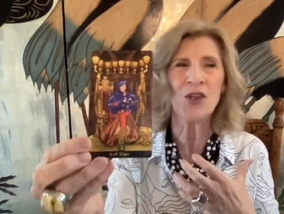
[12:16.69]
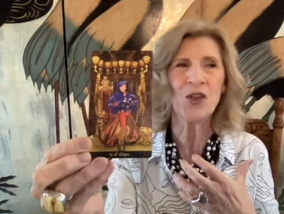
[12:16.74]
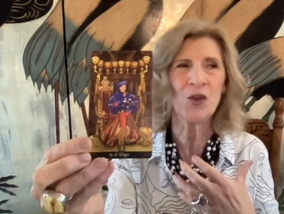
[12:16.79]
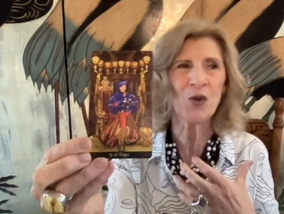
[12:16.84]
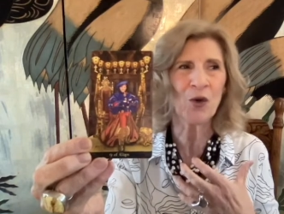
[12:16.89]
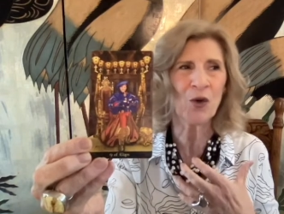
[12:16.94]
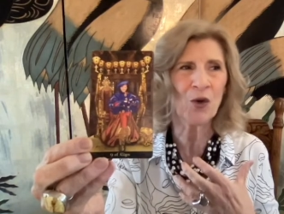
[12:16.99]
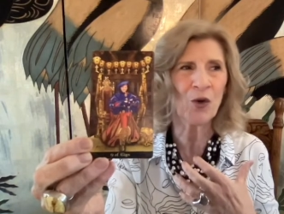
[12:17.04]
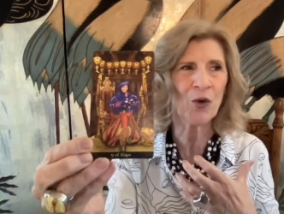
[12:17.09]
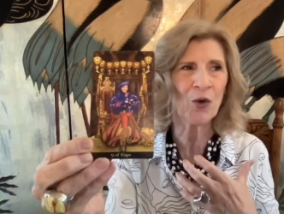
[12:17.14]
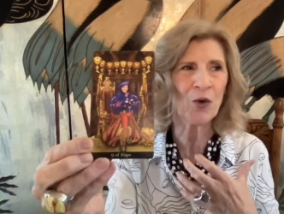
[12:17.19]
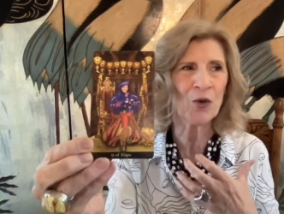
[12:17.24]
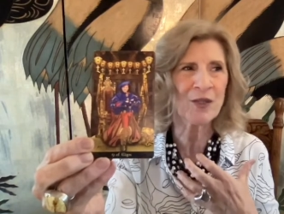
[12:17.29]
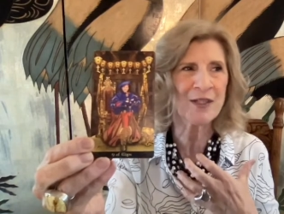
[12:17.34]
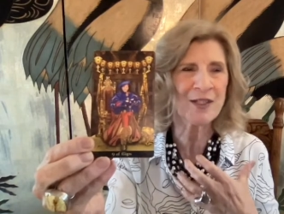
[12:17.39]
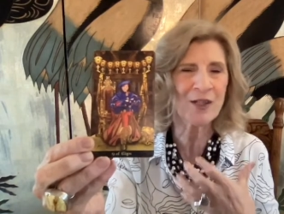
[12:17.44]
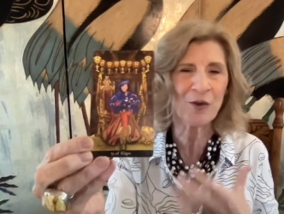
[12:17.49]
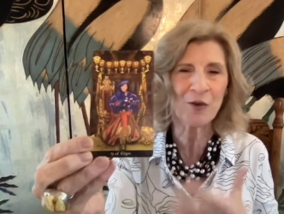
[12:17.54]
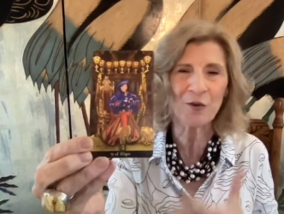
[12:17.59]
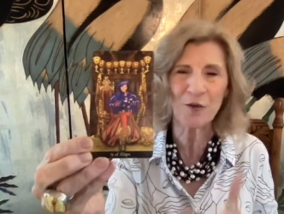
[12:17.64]
your
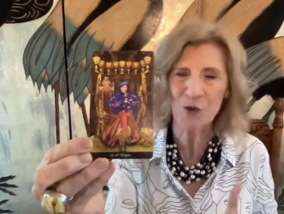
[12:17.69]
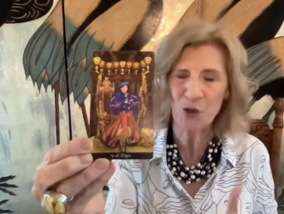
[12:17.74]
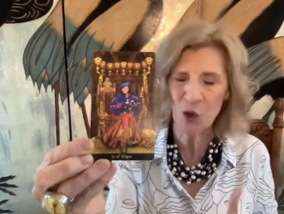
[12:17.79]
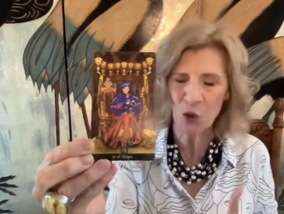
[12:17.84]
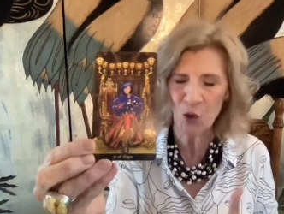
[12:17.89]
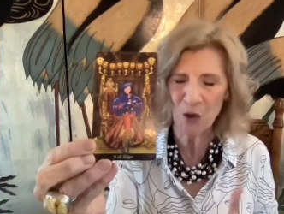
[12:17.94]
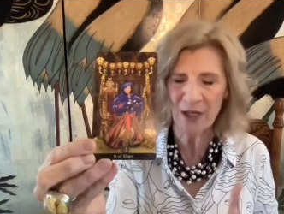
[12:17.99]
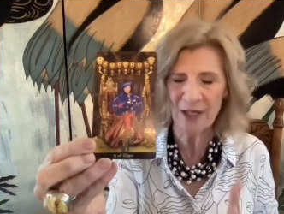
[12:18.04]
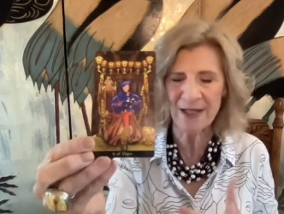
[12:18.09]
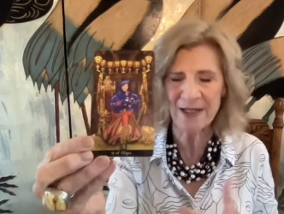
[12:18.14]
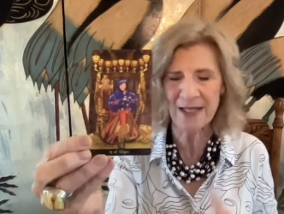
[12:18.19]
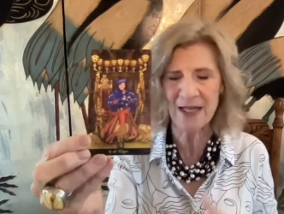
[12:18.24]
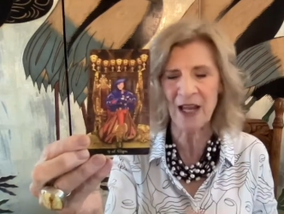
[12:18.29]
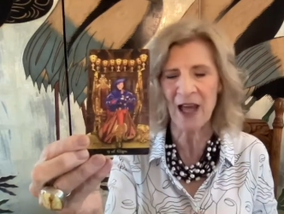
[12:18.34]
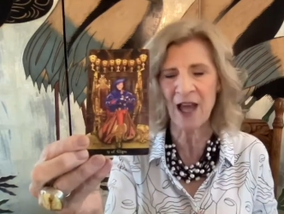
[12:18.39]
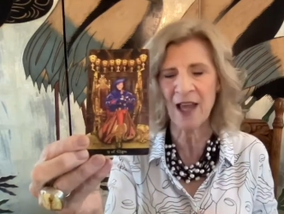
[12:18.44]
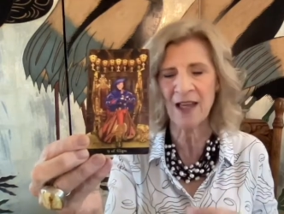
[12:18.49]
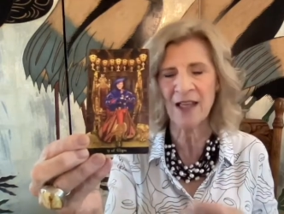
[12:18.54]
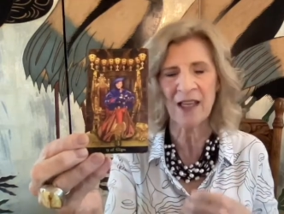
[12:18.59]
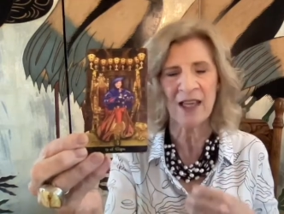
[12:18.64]
self-talk is
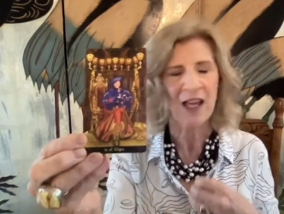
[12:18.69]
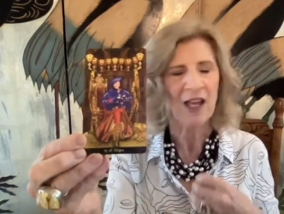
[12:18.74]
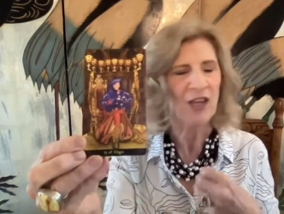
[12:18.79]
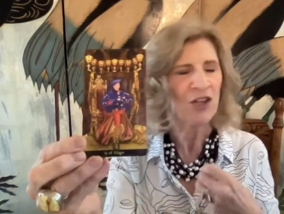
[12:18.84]
like,